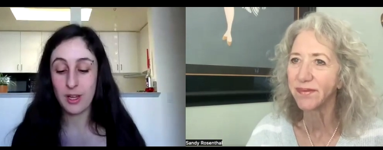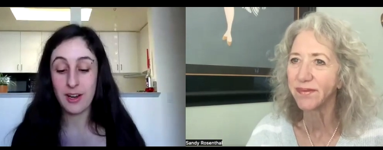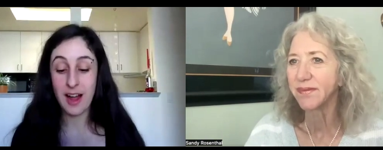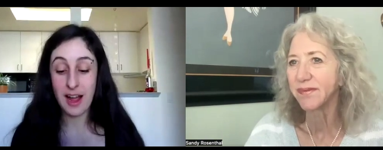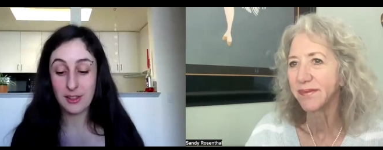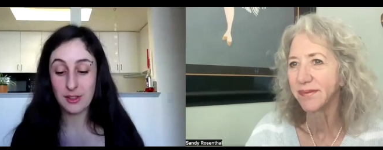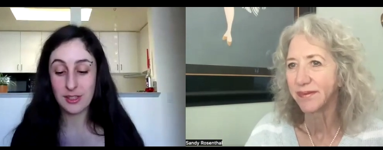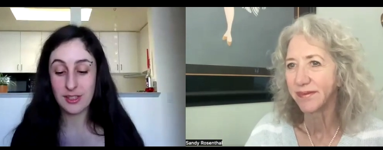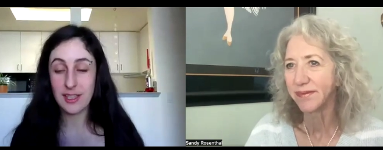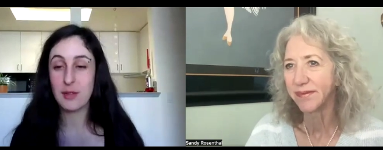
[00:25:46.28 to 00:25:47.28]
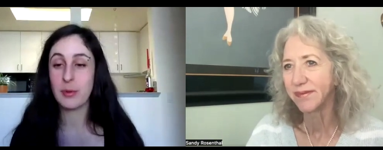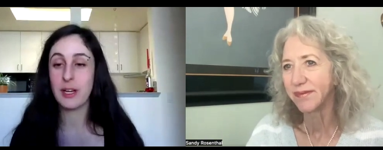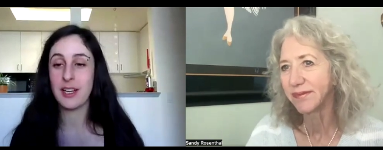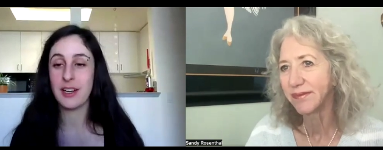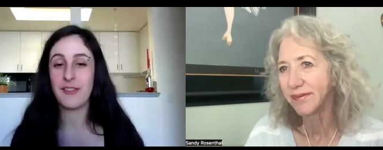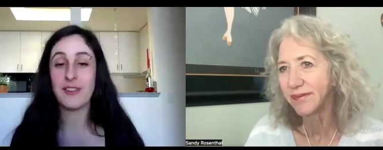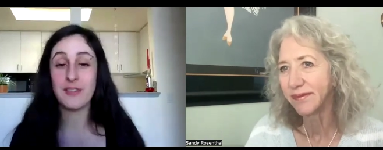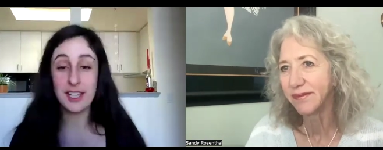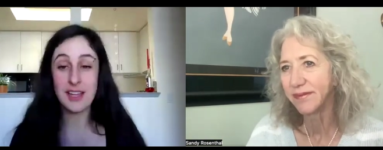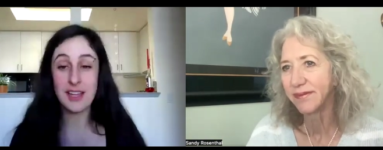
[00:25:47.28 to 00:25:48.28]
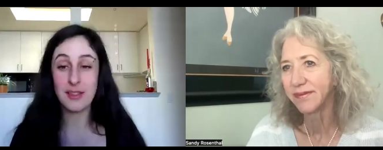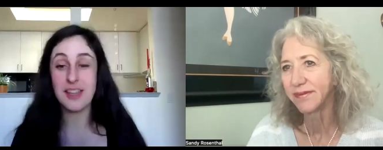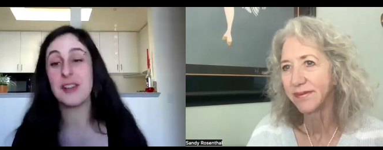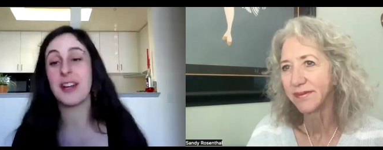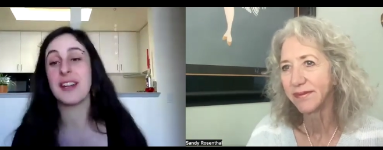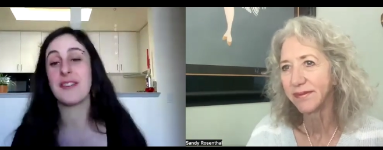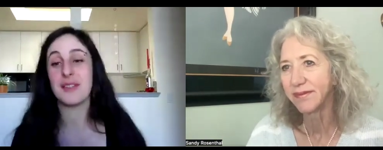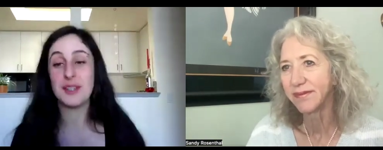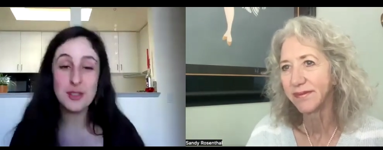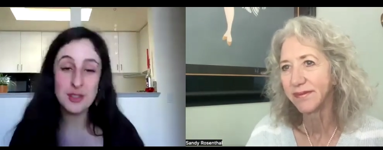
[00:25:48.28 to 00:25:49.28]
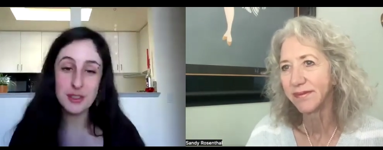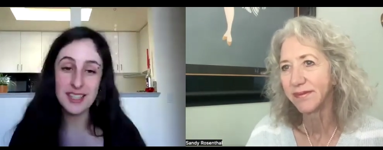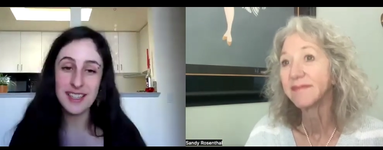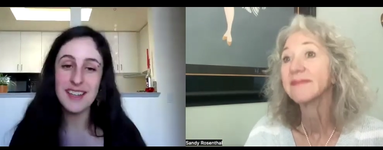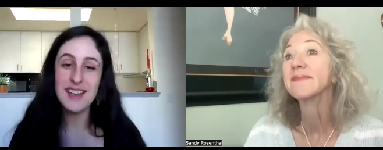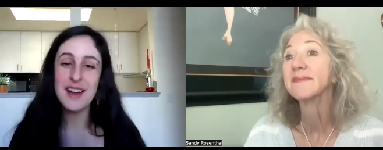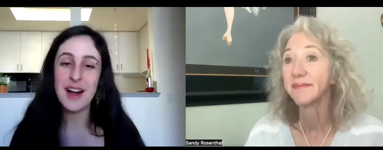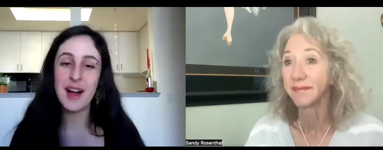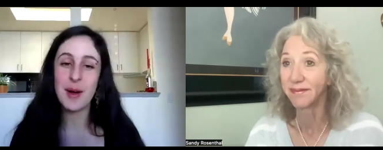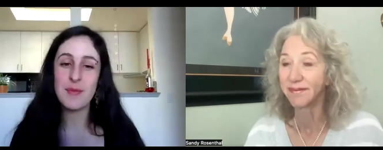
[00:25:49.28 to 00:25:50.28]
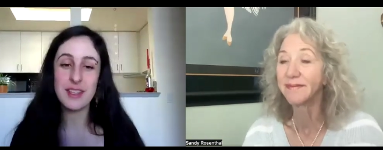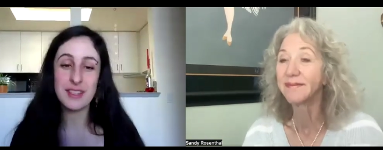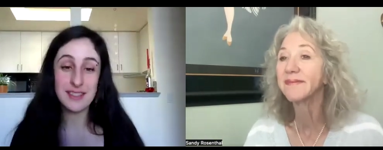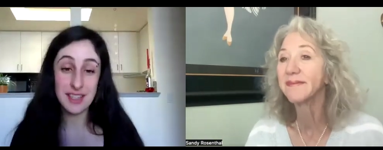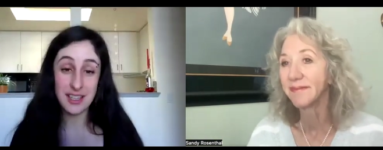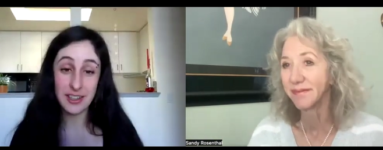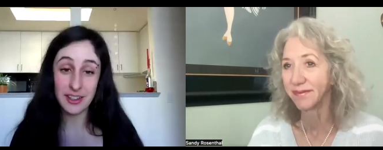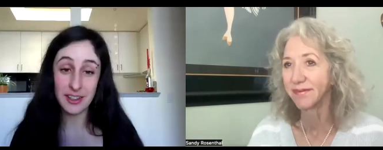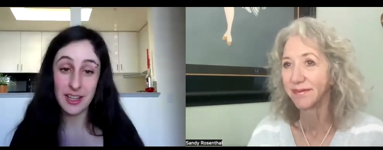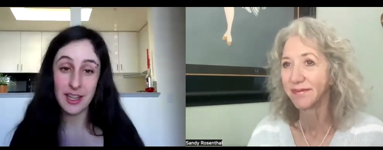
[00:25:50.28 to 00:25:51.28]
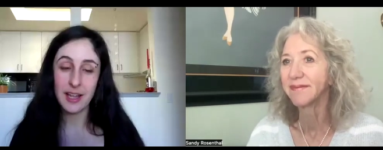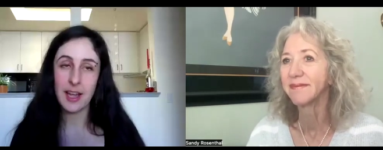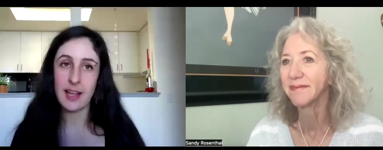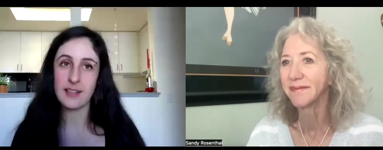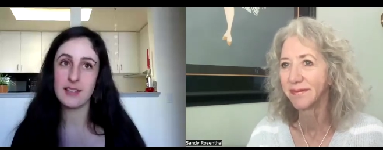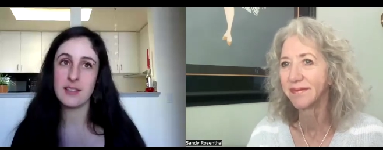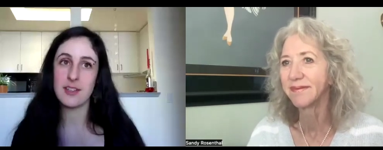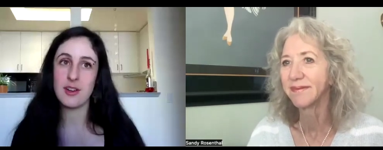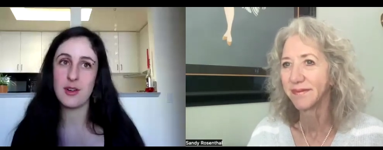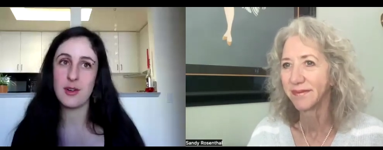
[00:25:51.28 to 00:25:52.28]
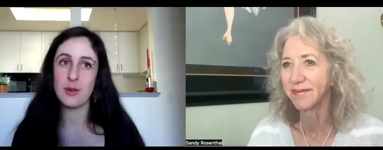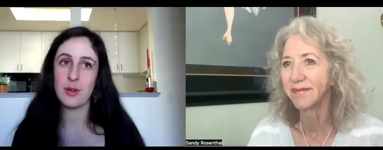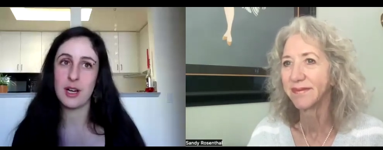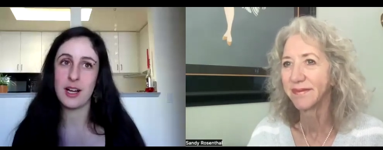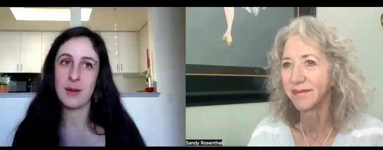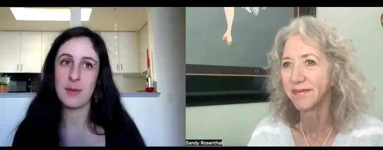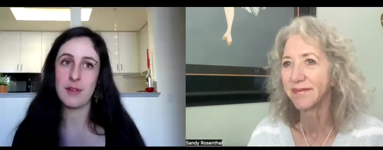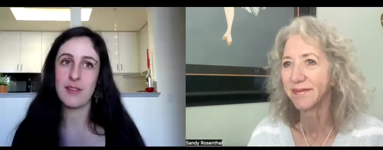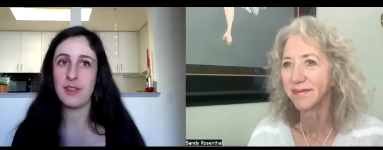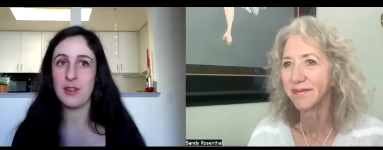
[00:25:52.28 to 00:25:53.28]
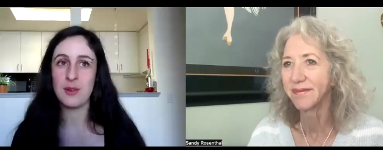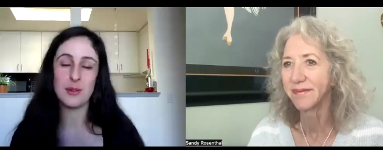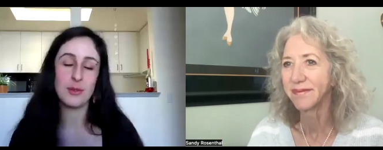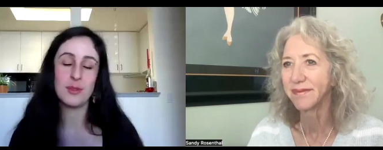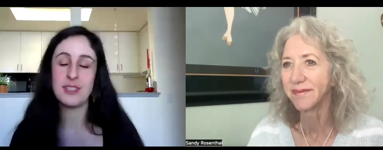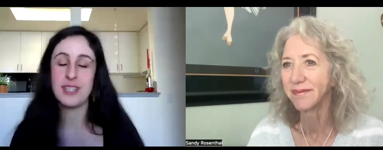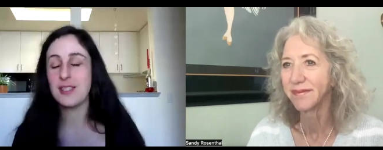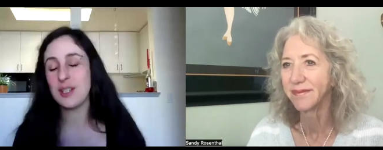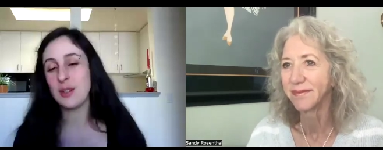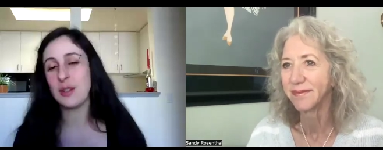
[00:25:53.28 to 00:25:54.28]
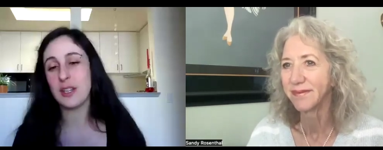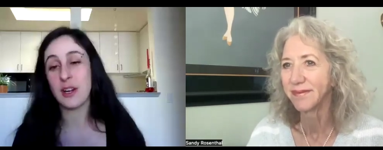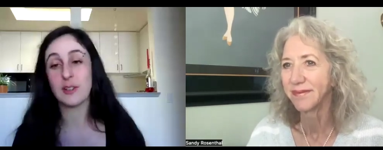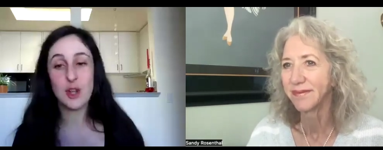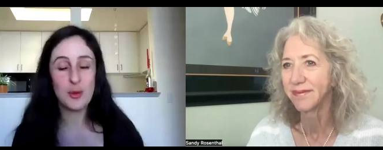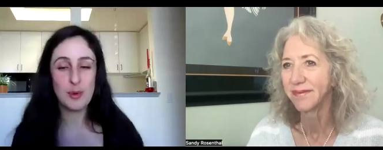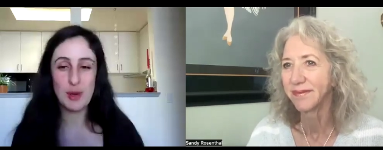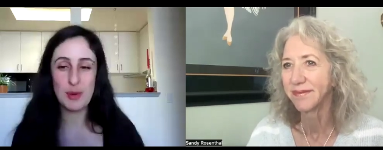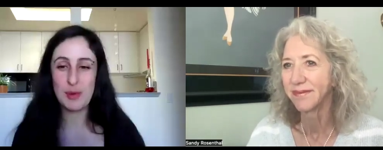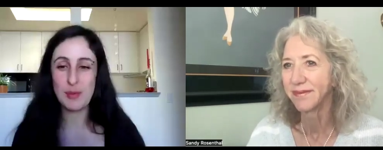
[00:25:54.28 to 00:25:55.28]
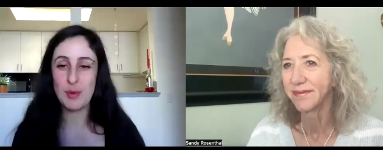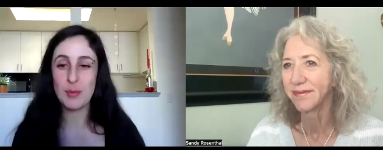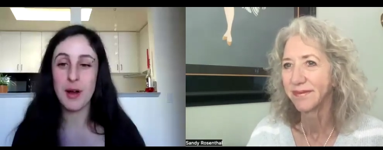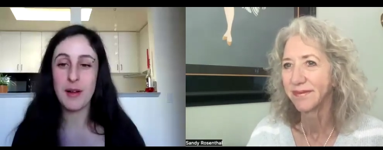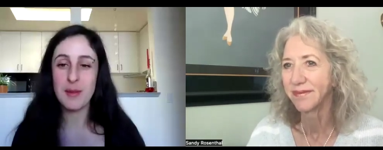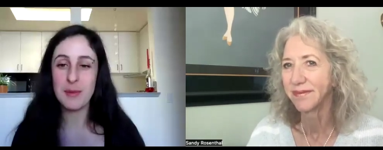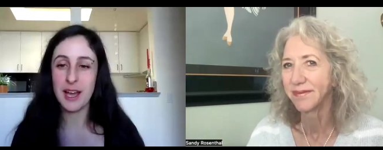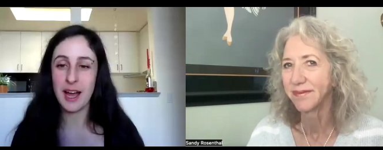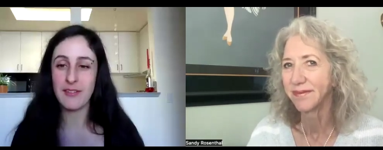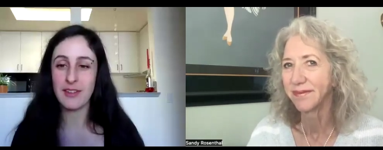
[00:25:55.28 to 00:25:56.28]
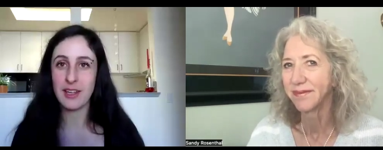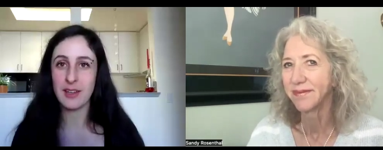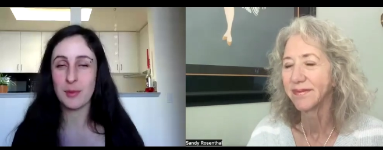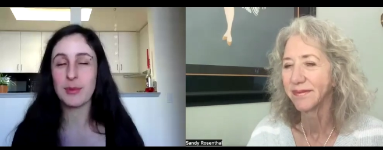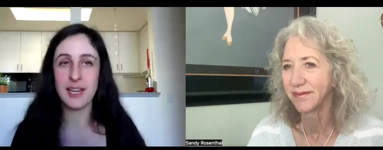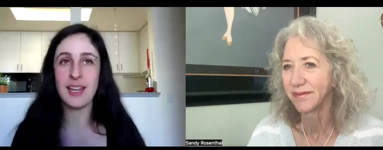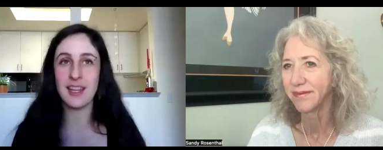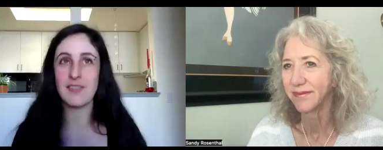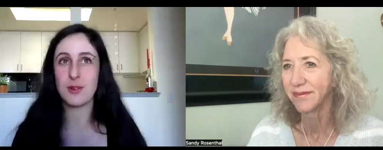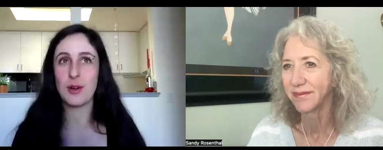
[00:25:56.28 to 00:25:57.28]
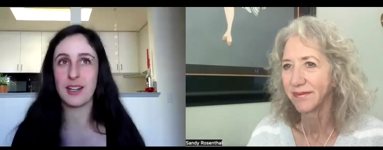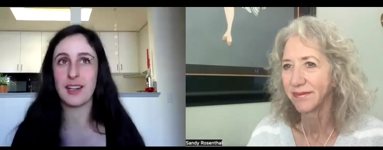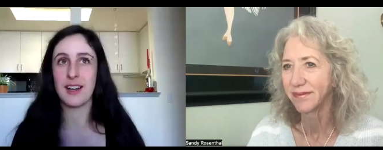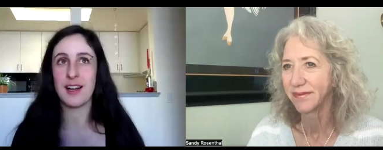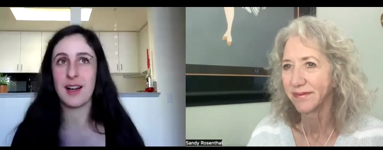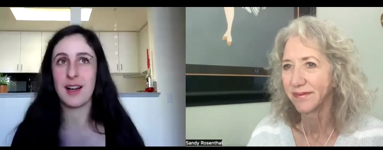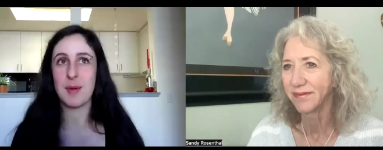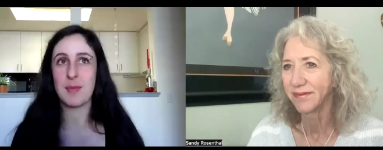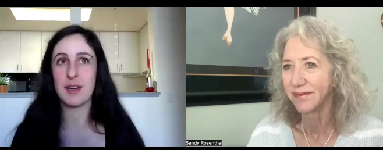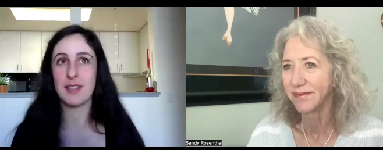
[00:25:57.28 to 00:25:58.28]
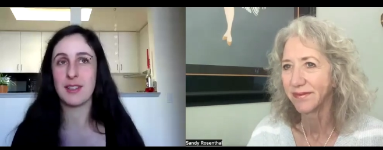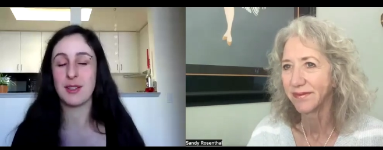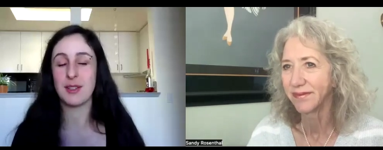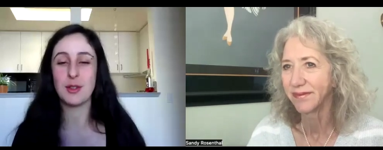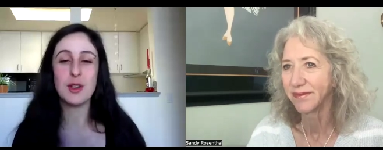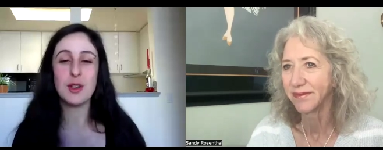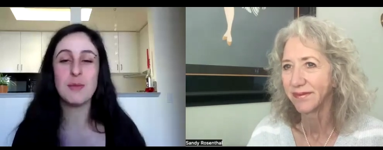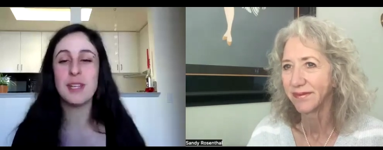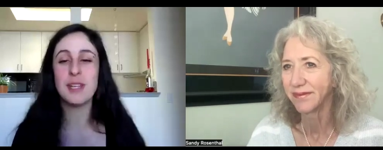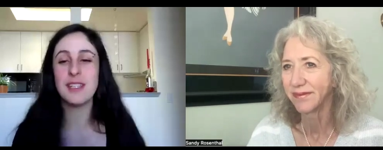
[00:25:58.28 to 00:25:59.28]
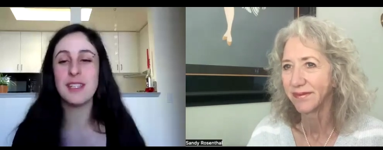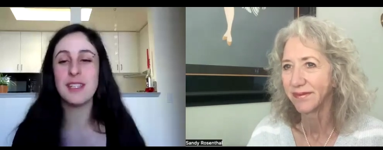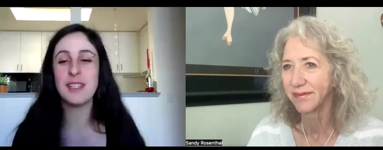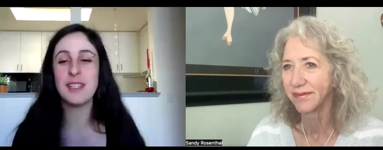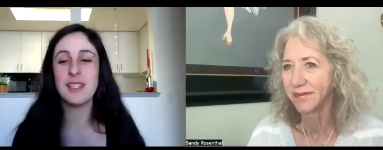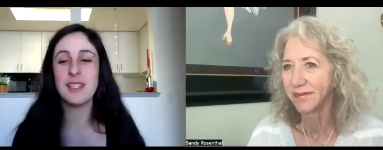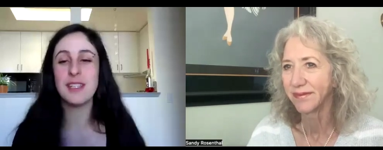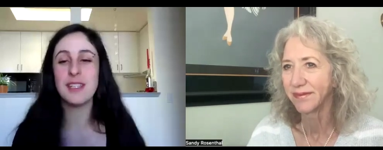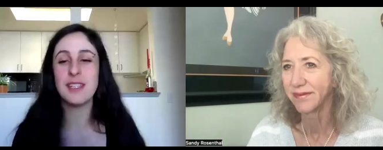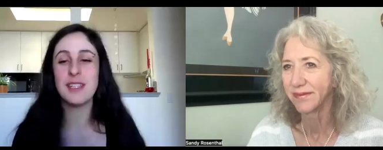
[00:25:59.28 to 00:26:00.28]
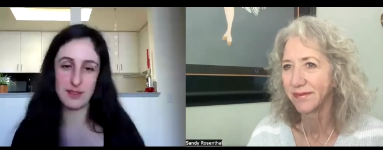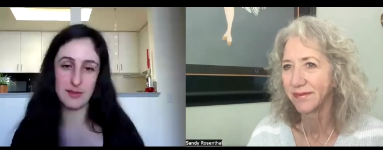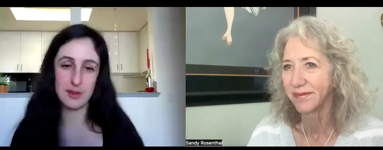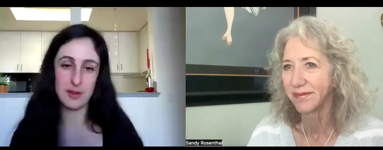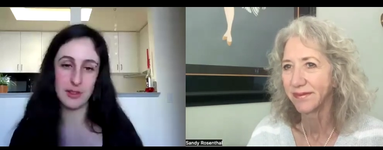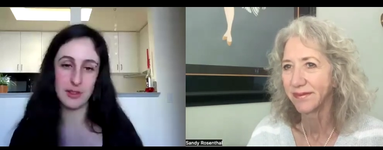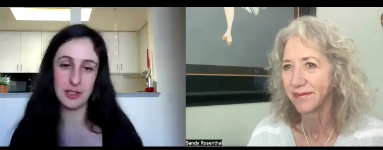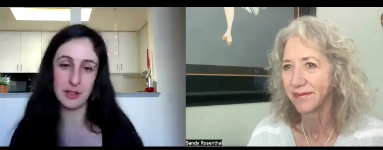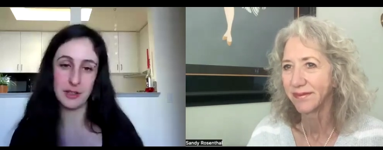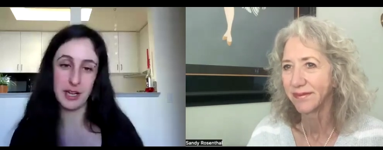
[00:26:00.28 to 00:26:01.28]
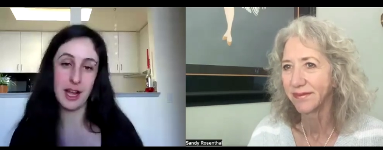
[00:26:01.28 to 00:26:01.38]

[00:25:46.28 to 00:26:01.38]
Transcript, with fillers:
Speaker 1: we are actually celebrating our 50th year anniversary um, this year and so um, if you stay tuned in october we'll, we'll probably be having we're planning for um, a little community block festival on the